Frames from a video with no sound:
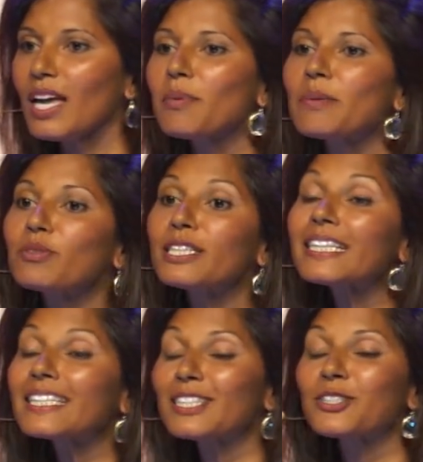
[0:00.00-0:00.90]
Am I
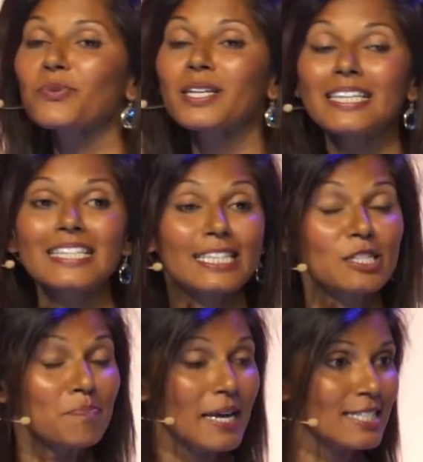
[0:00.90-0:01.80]
breathing in such a way that's
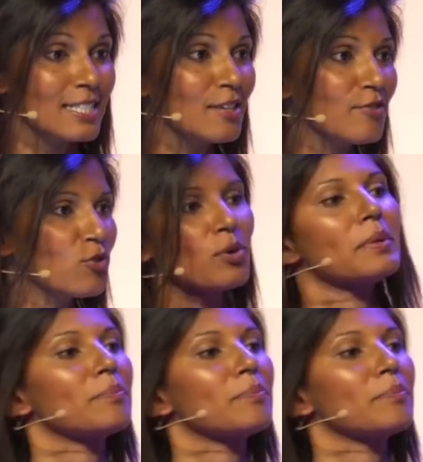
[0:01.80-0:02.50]
expansive, or am I